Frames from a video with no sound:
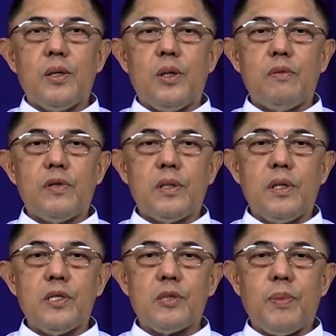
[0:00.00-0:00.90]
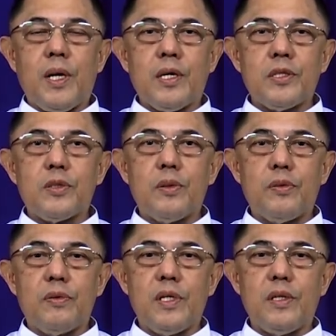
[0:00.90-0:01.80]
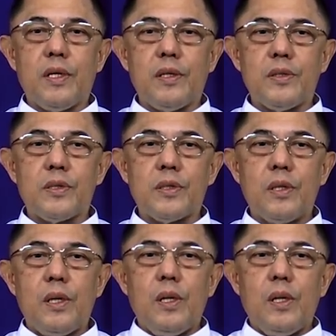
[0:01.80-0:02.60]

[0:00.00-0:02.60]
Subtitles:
over these past 3 days.